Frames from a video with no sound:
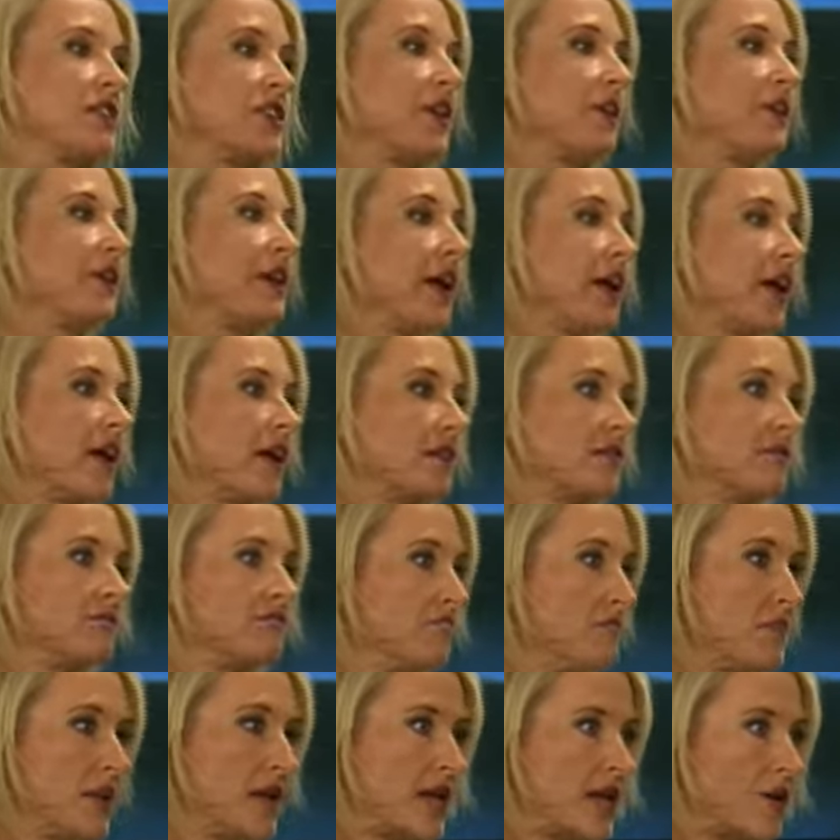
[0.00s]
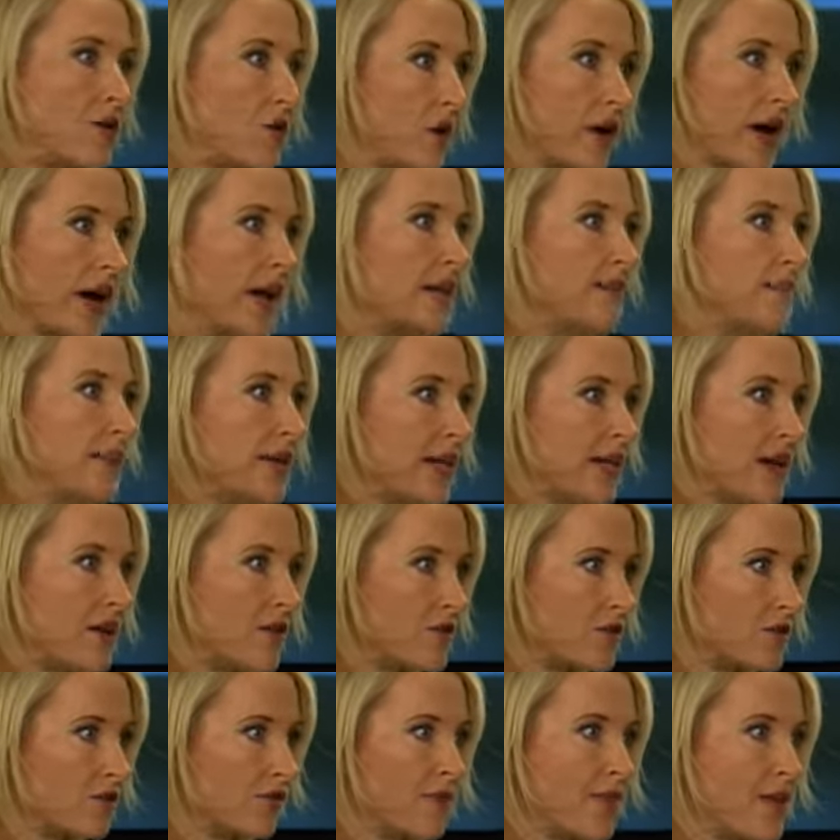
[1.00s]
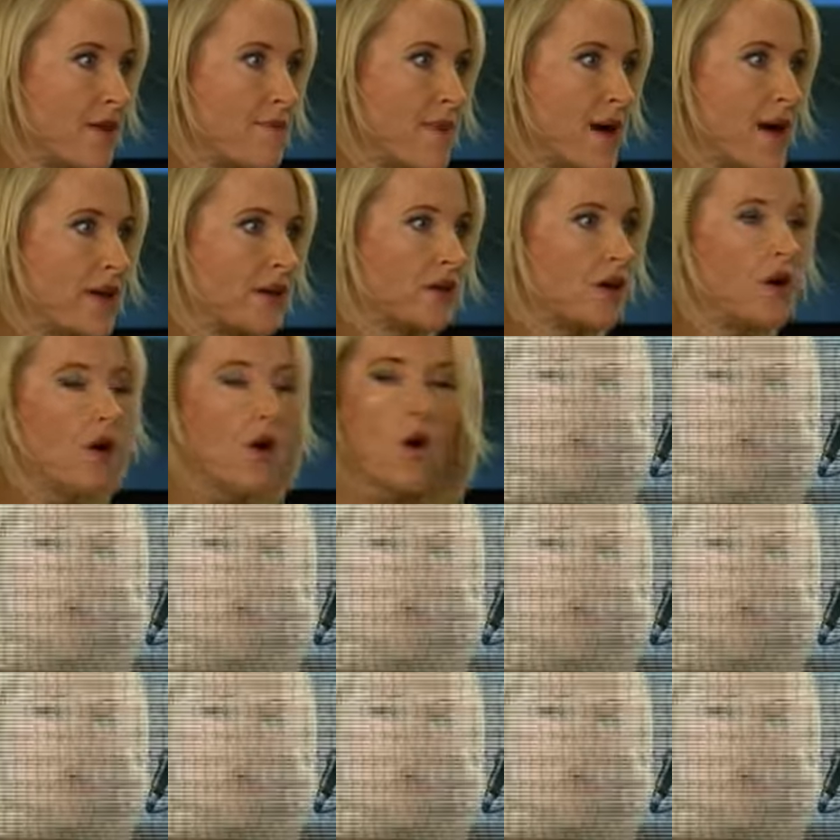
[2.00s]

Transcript: serenade, me or anybody else for that Uh-huh. matter,